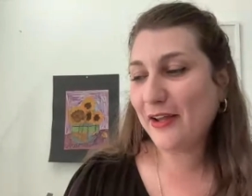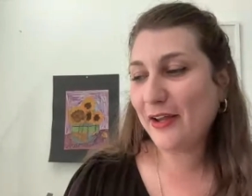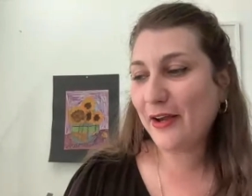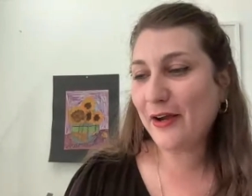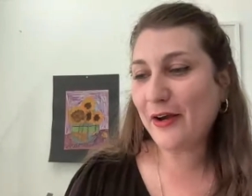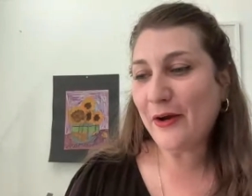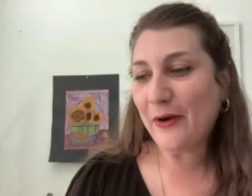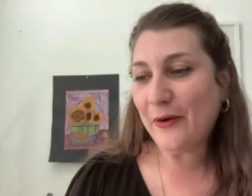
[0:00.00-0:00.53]

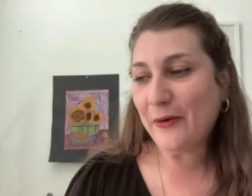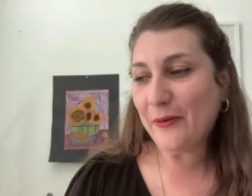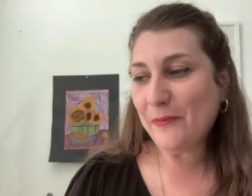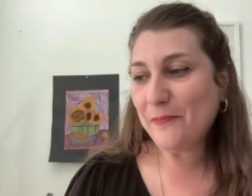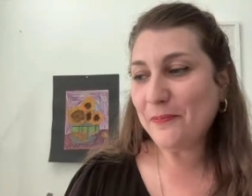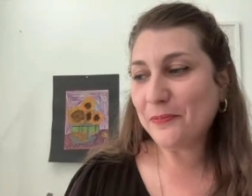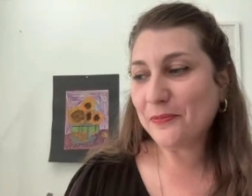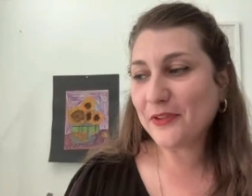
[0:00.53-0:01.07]
Uh,
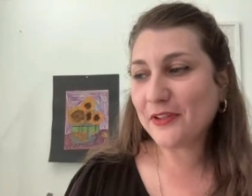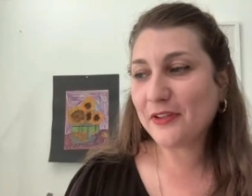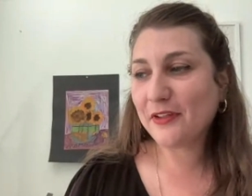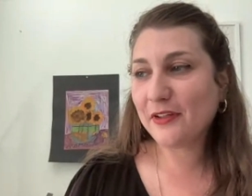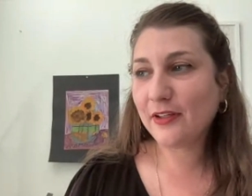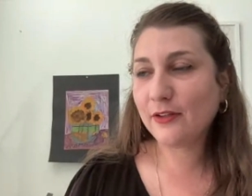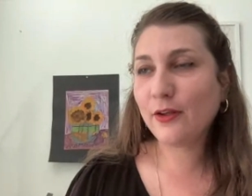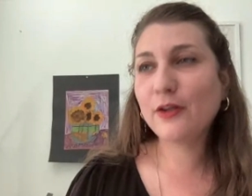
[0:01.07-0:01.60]

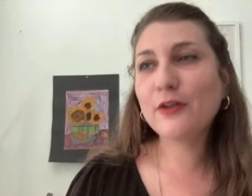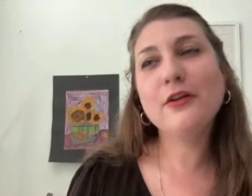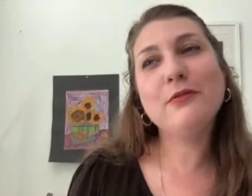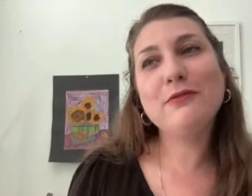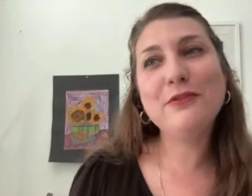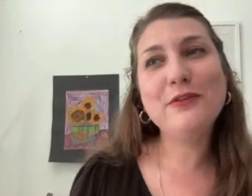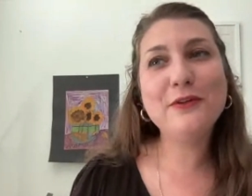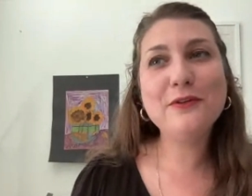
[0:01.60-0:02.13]
not
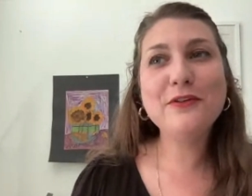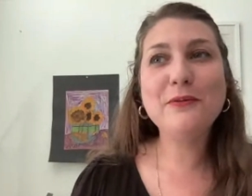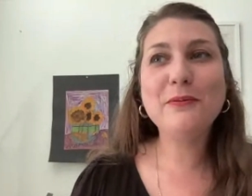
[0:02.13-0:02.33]
confused,